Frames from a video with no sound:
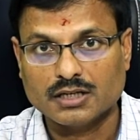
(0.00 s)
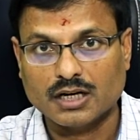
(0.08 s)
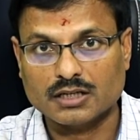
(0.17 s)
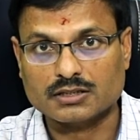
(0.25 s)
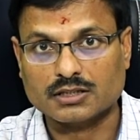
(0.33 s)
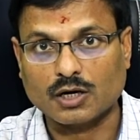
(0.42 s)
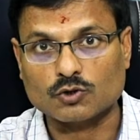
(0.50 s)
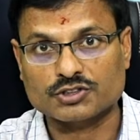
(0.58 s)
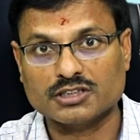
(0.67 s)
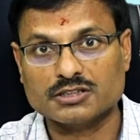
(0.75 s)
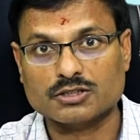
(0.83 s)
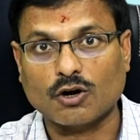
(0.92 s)
and crouch gait
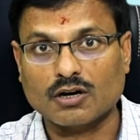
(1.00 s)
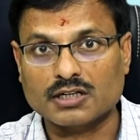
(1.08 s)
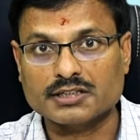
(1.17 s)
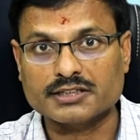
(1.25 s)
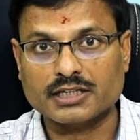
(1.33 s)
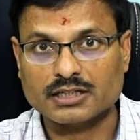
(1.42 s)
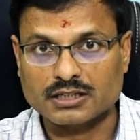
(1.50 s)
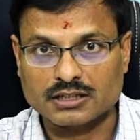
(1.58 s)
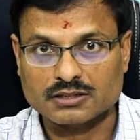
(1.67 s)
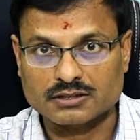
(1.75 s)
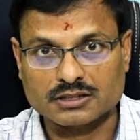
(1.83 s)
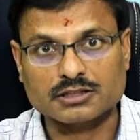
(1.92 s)
is already
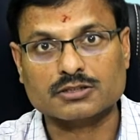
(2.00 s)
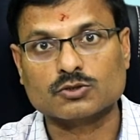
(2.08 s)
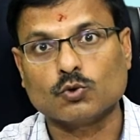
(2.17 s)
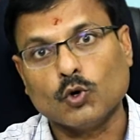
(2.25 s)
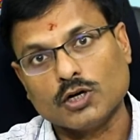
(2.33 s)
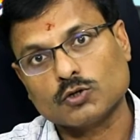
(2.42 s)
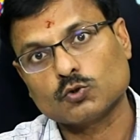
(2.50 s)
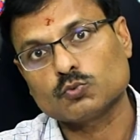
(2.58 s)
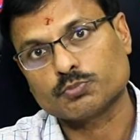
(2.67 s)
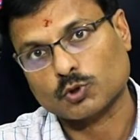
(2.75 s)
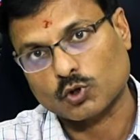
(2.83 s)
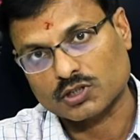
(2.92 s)
occurred, this is going to
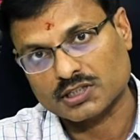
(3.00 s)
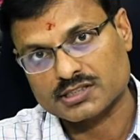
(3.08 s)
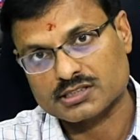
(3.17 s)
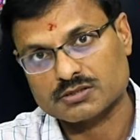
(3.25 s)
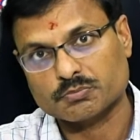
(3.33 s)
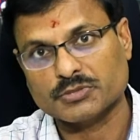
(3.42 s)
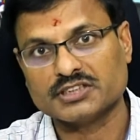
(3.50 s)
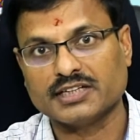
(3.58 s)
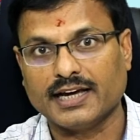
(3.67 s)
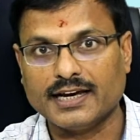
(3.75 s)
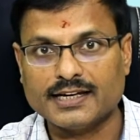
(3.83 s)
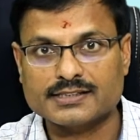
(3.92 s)
progress with the
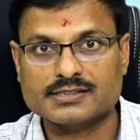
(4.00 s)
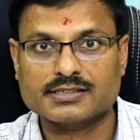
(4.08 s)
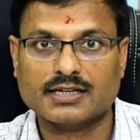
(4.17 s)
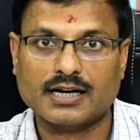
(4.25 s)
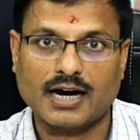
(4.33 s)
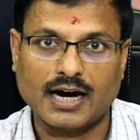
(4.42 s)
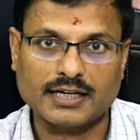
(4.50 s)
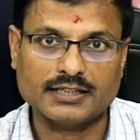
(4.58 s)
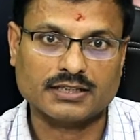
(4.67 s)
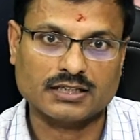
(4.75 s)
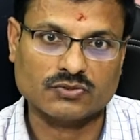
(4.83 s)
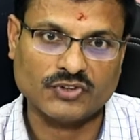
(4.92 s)
age,
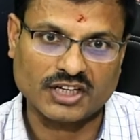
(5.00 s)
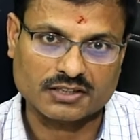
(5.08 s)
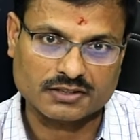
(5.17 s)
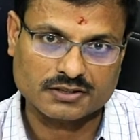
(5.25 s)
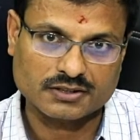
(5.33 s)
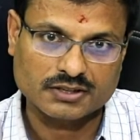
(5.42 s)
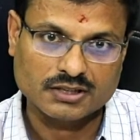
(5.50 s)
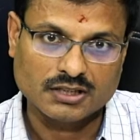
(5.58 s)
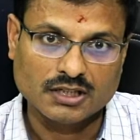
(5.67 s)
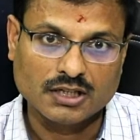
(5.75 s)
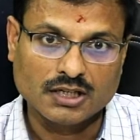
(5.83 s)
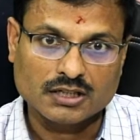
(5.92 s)
height and weight.
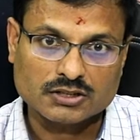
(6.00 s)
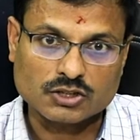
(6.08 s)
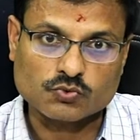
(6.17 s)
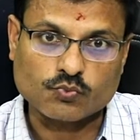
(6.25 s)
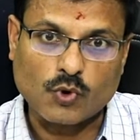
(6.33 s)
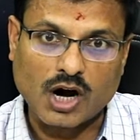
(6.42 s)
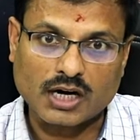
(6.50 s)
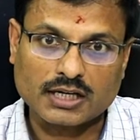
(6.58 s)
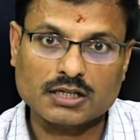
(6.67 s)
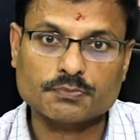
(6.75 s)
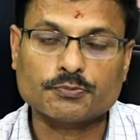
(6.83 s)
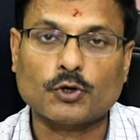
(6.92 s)
This
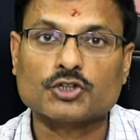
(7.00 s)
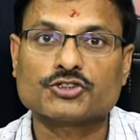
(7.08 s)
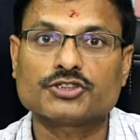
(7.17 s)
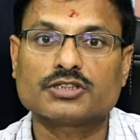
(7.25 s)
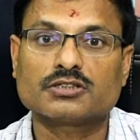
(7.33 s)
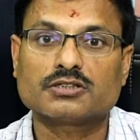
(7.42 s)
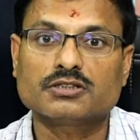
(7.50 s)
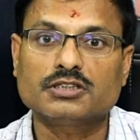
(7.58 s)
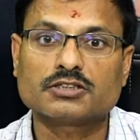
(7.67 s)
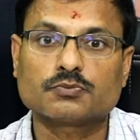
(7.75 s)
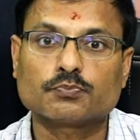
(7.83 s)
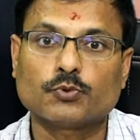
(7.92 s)
walking posture
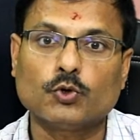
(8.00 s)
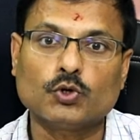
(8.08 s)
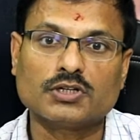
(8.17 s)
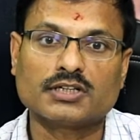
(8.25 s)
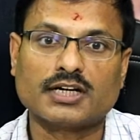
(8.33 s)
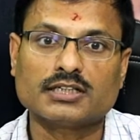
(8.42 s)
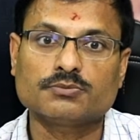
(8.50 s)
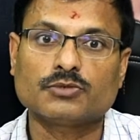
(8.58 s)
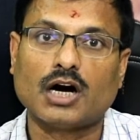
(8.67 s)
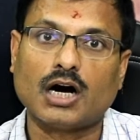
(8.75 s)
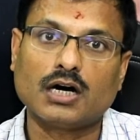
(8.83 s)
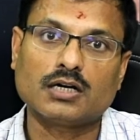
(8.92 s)
needs 4 times
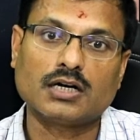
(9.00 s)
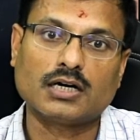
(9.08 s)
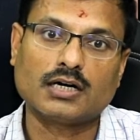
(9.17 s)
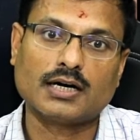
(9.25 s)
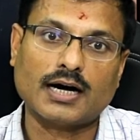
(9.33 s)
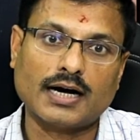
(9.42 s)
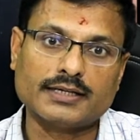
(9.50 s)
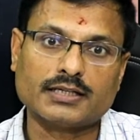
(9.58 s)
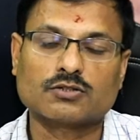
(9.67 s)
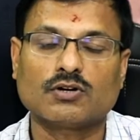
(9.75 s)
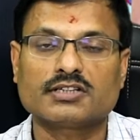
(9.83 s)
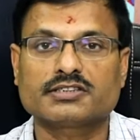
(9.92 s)
higher
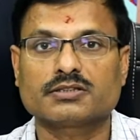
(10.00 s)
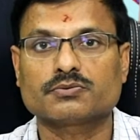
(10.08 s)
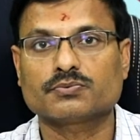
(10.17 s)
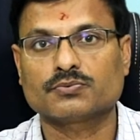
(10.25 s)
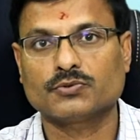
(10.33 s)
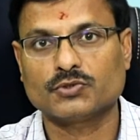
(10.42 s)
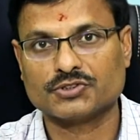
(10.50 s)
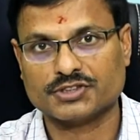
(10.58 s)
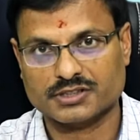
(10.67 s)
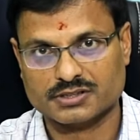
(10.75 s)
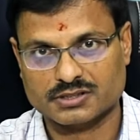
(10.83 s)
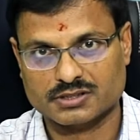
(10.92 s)
quadriceps
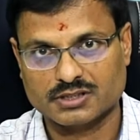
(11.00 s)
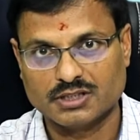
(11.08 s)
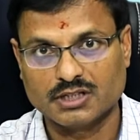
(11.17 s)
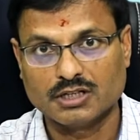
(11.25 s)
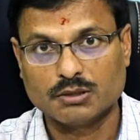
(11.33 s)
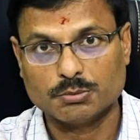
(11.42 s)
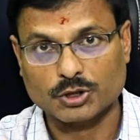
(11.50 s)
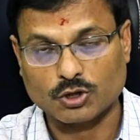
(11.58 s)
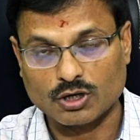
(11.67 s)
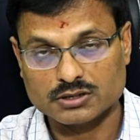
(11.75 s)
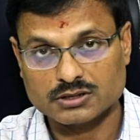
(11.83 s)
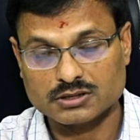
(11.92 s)
forces
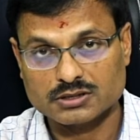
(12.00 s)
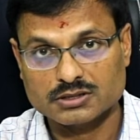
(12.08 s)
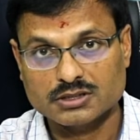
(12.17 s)
because